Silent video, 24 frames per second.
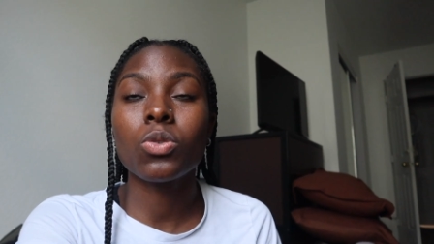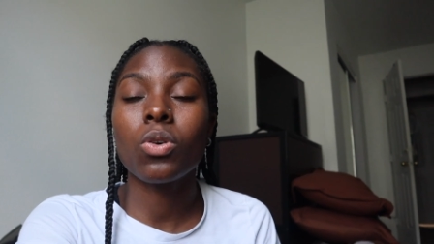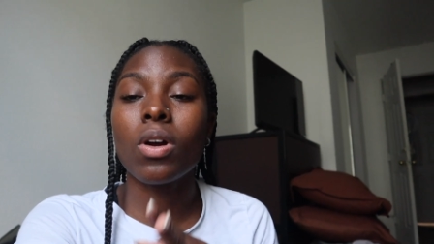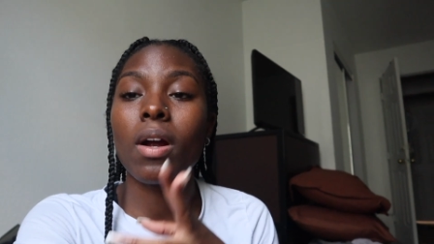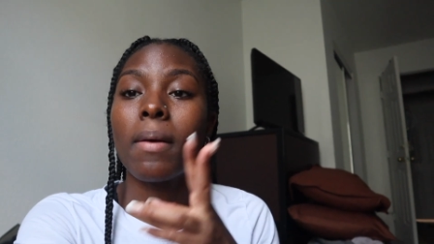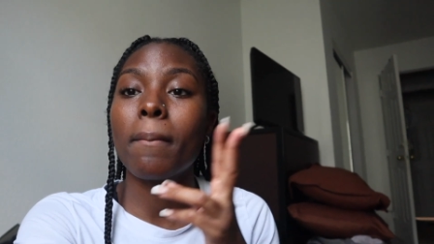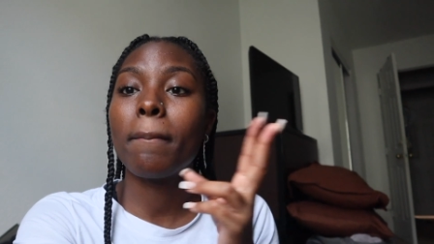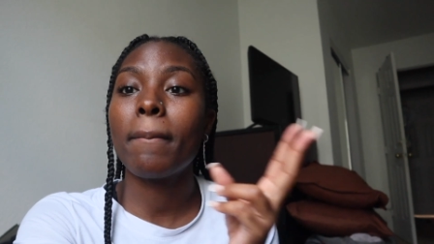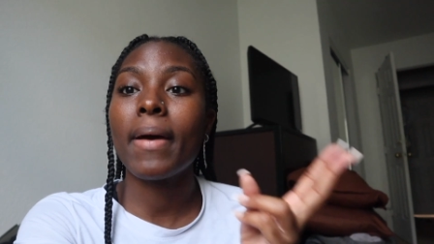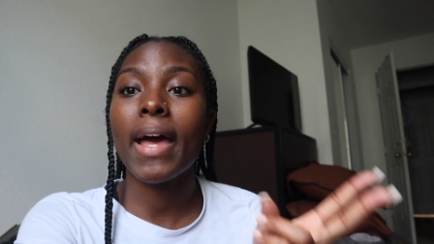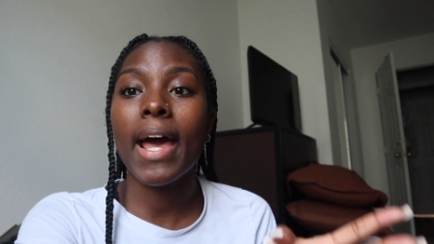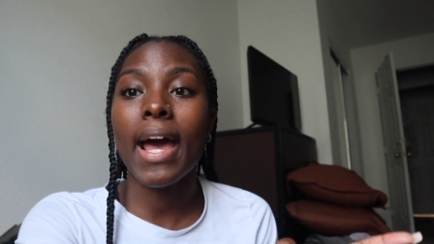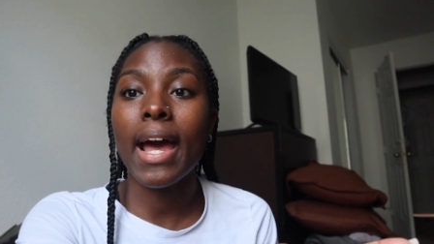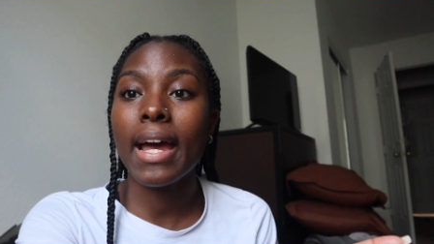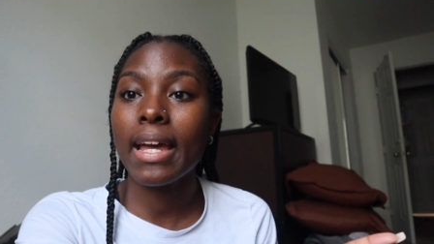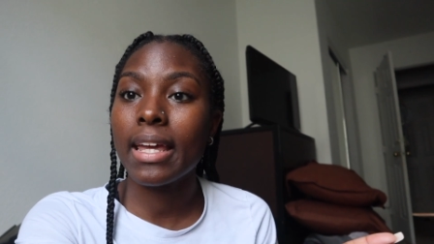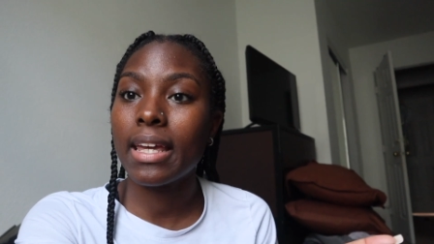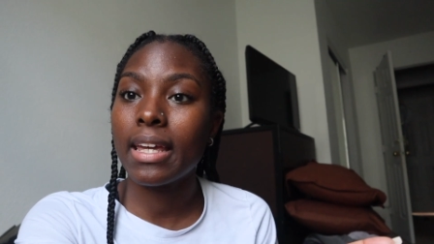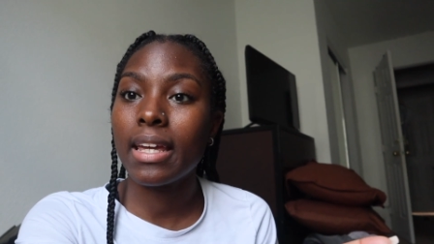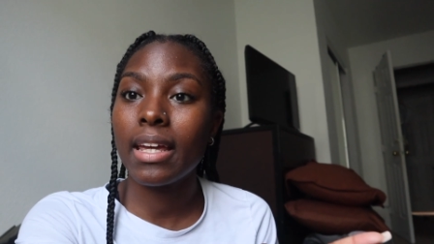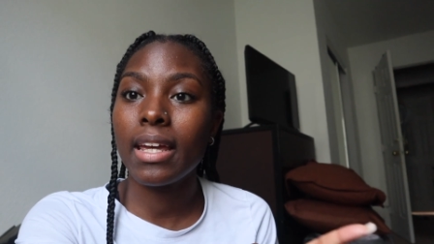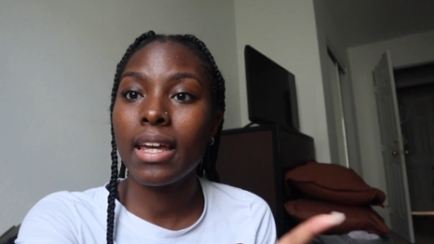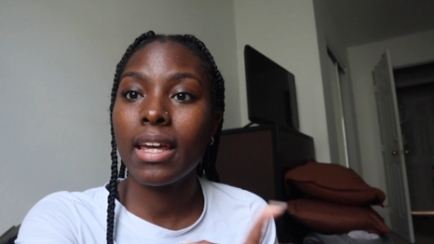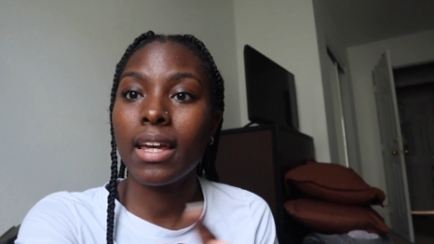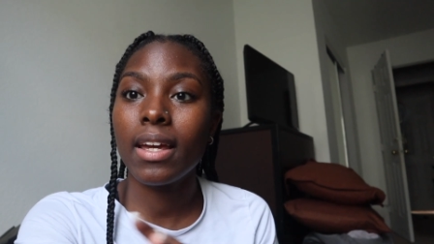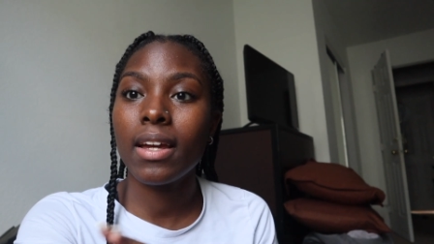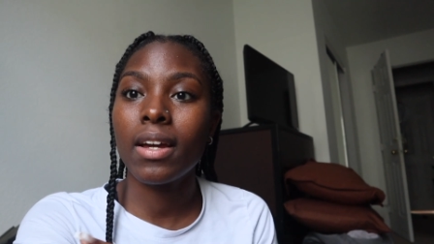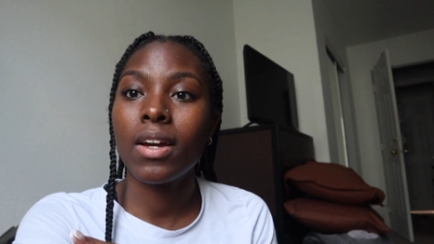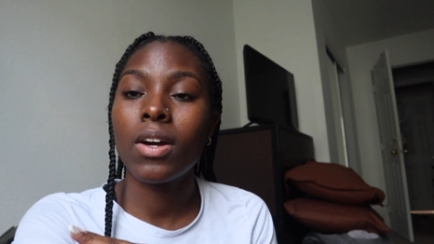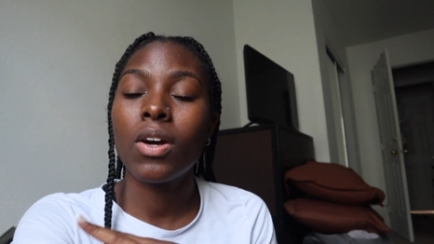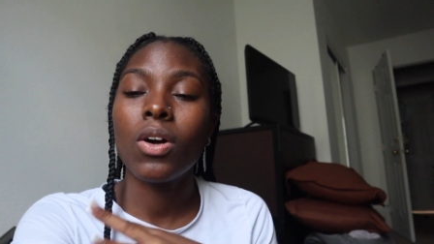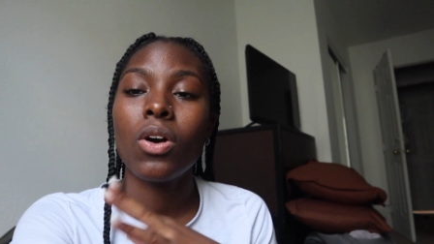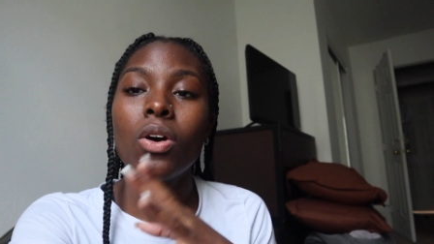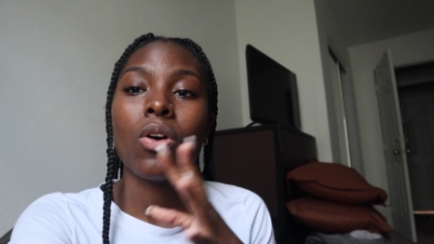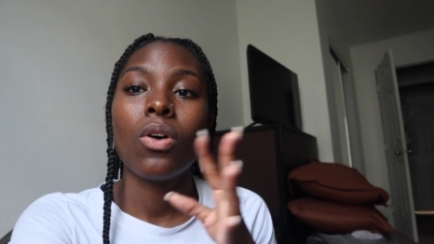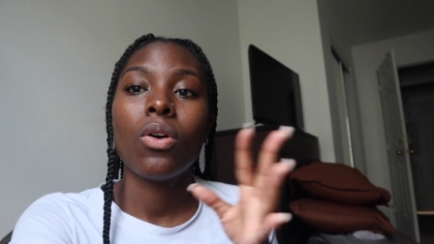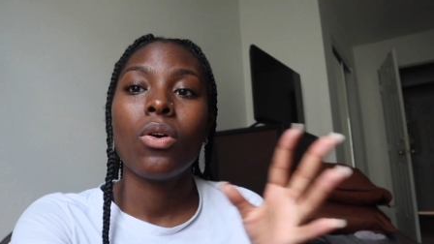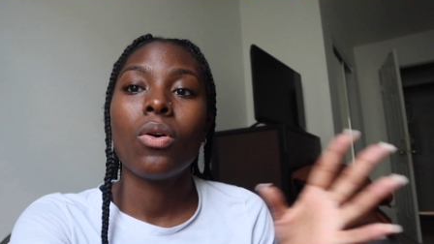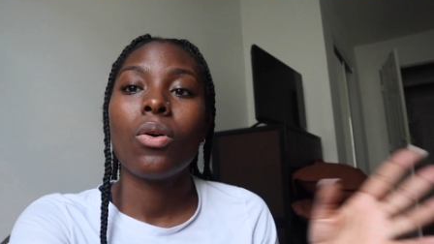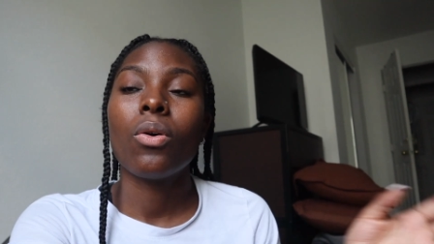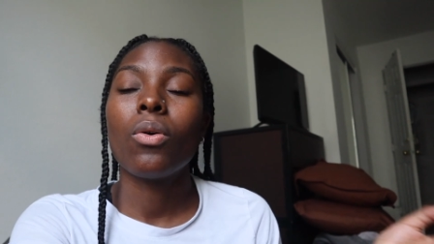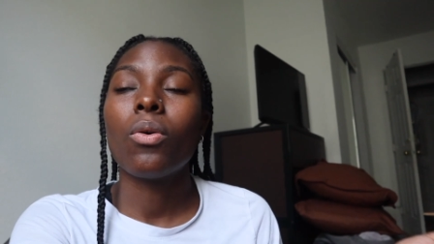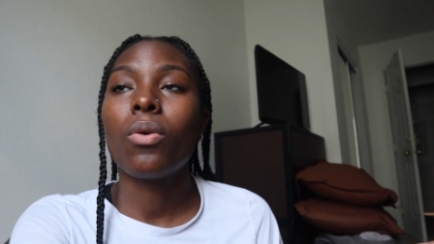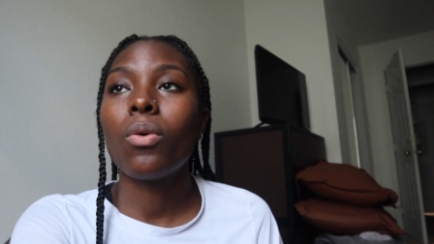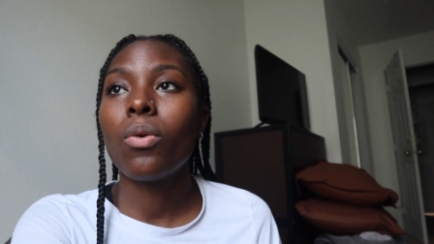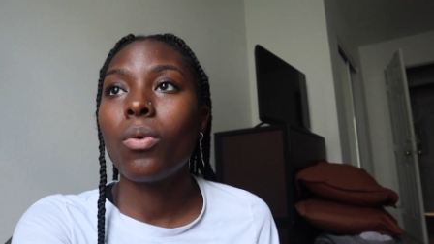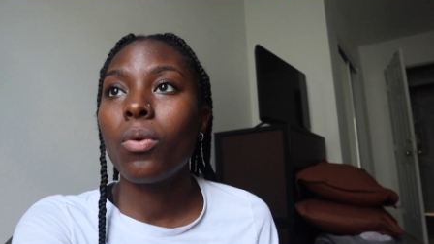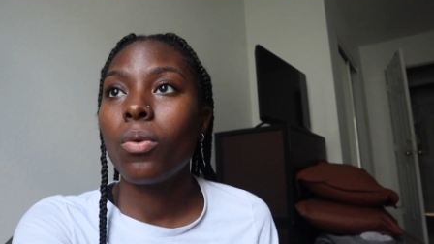or I'm packing,
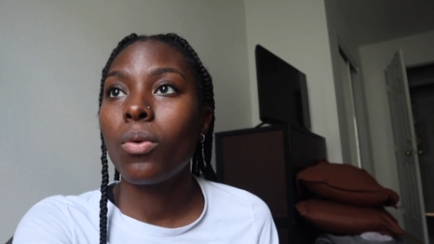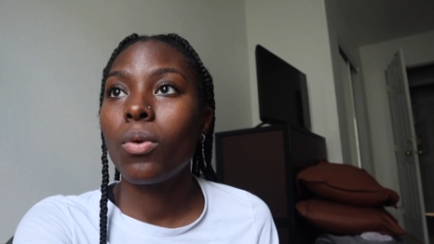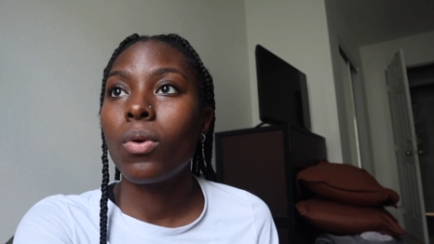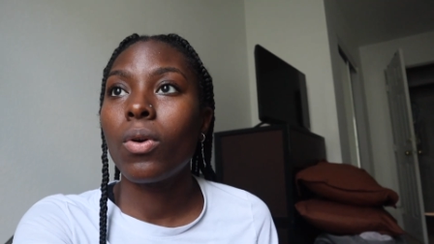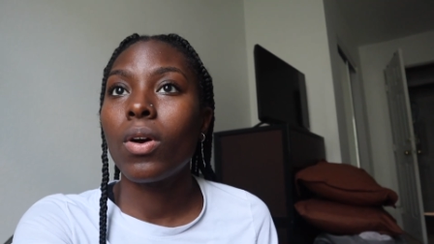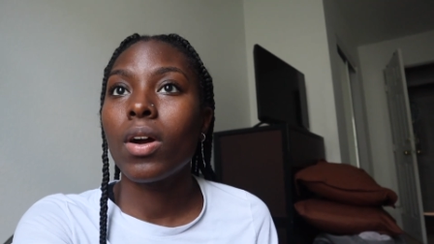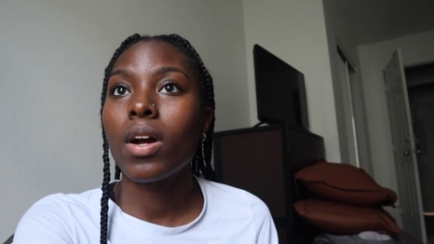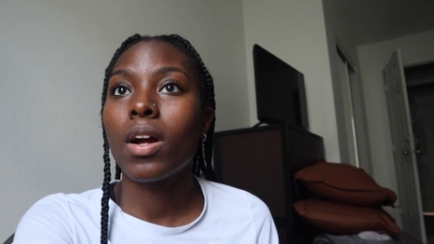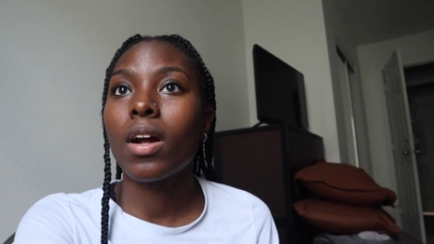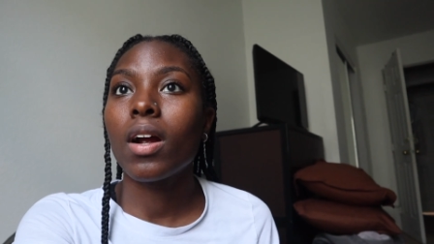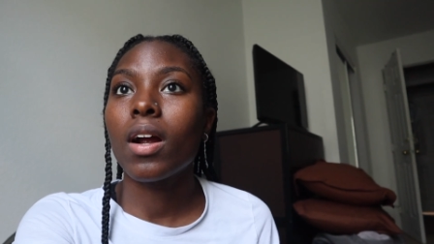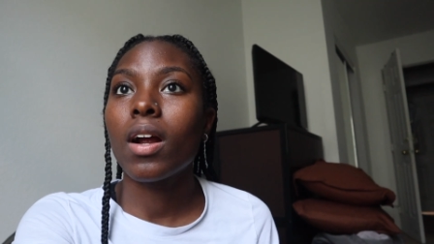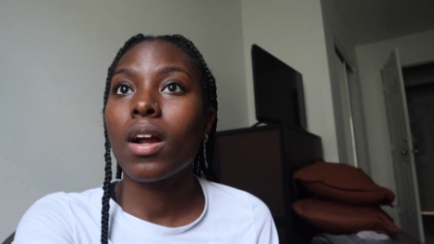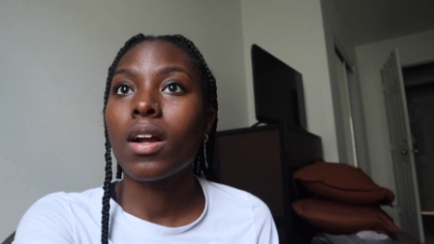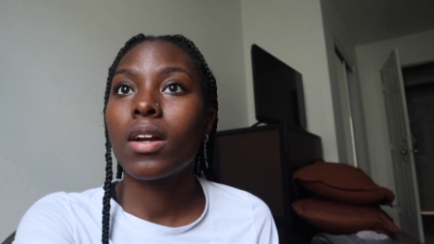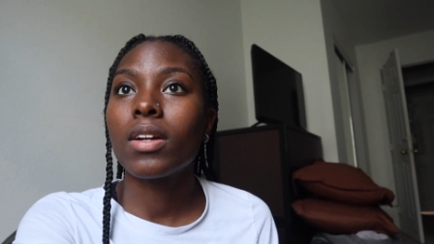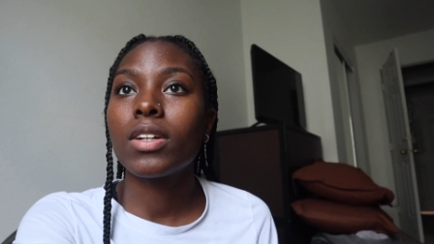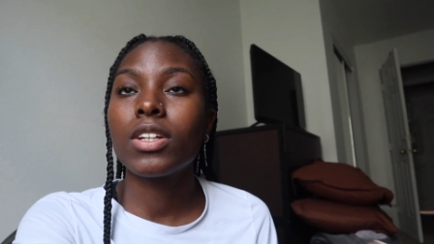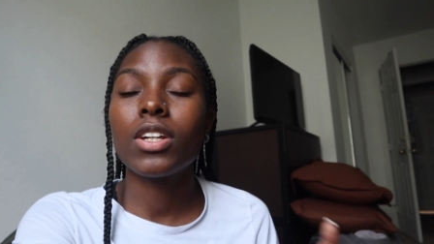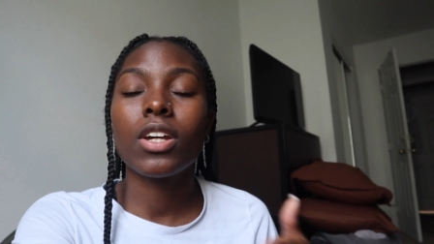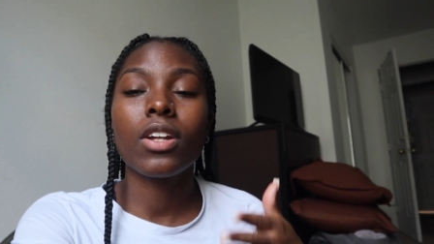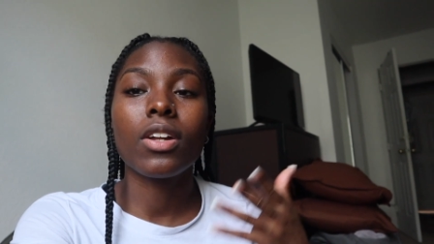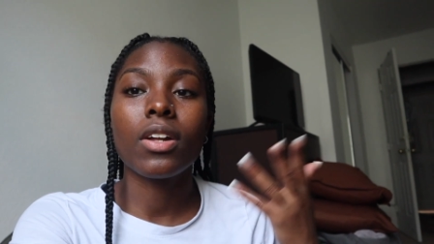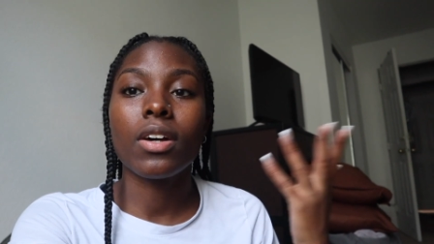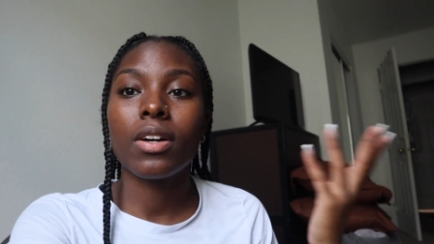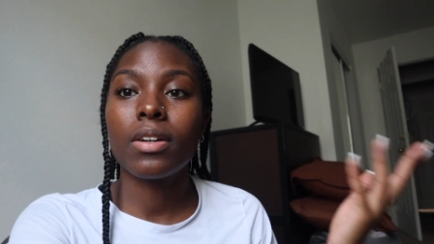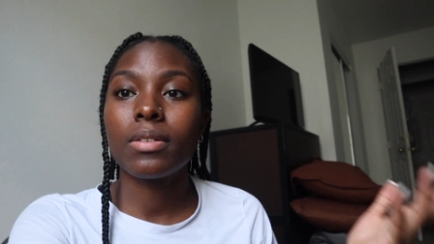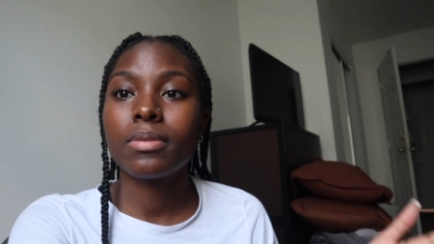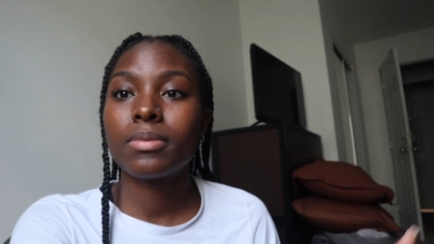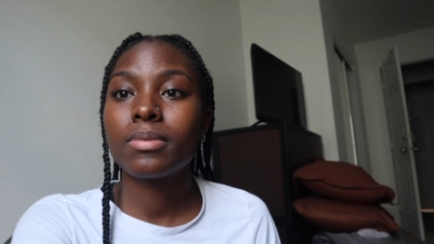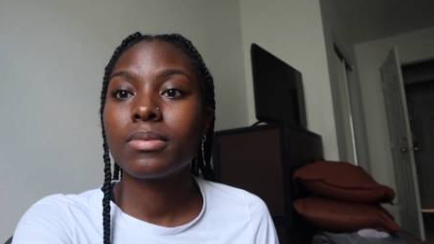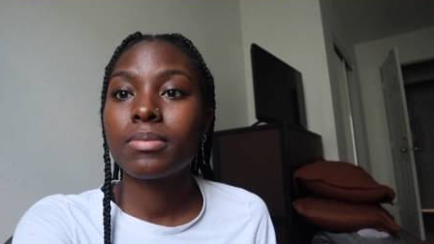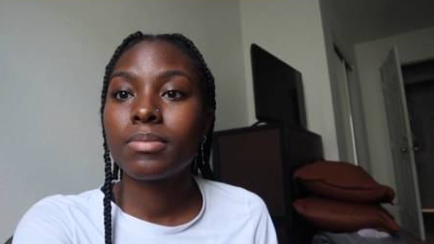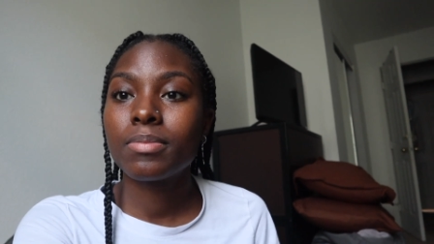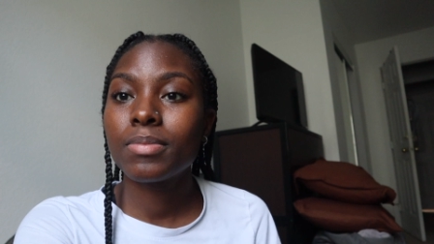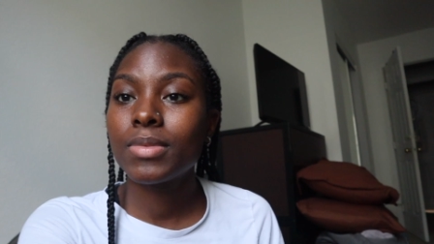or, you know.